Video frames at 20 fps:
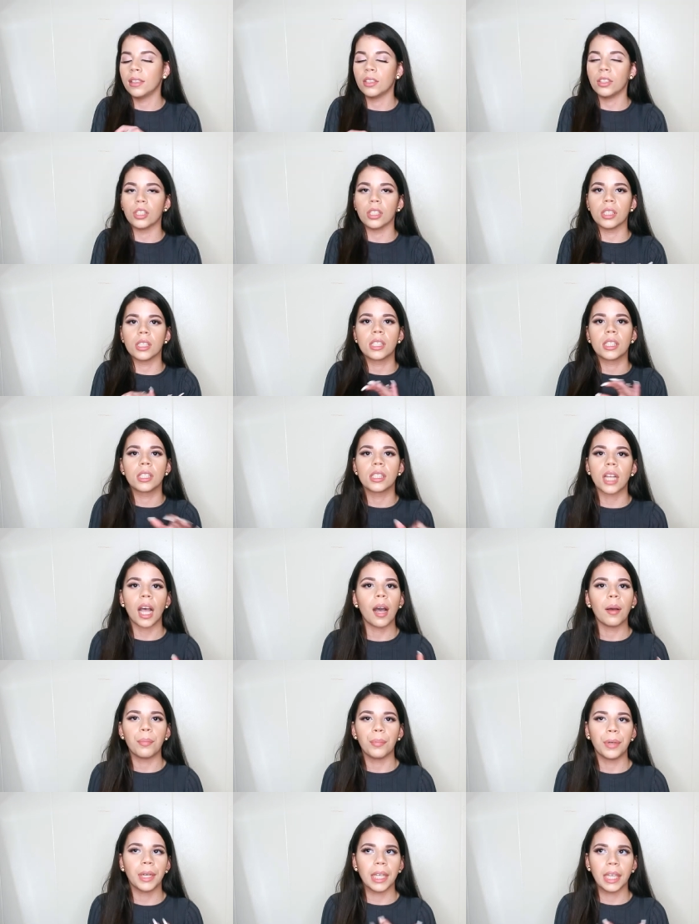just
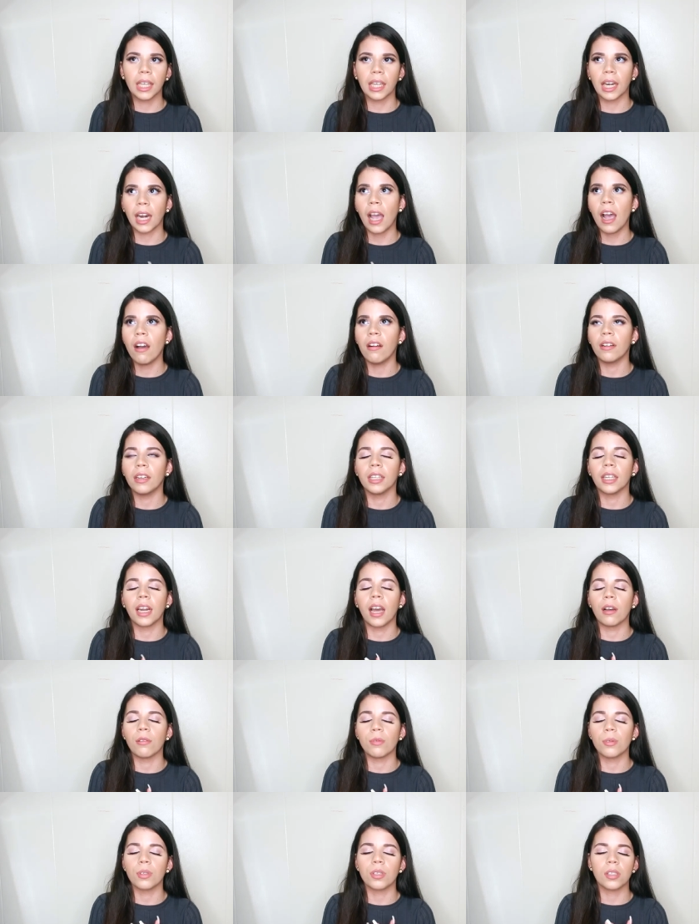stop breaking out. And
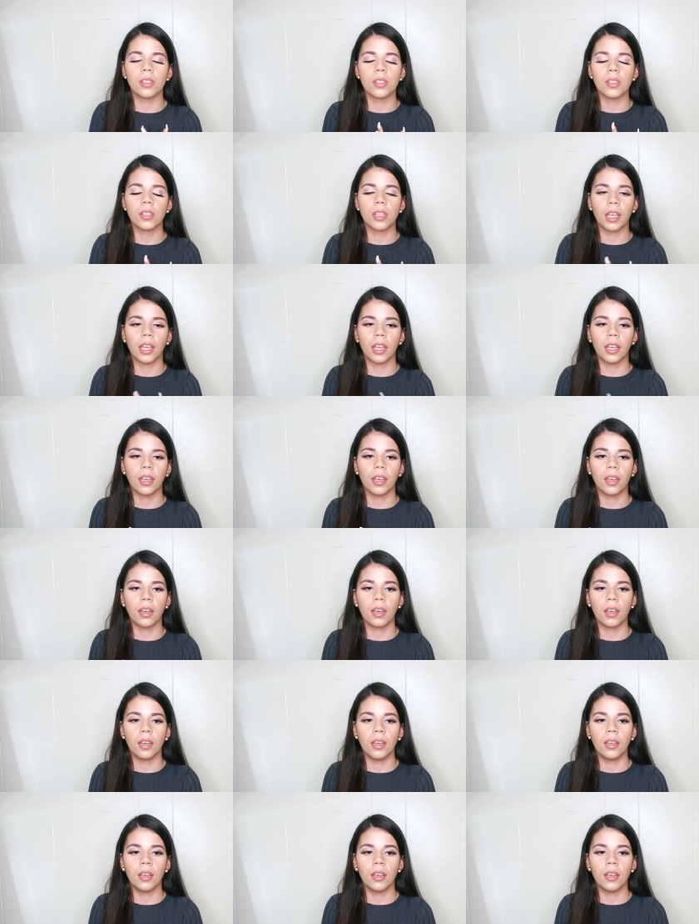I was just like,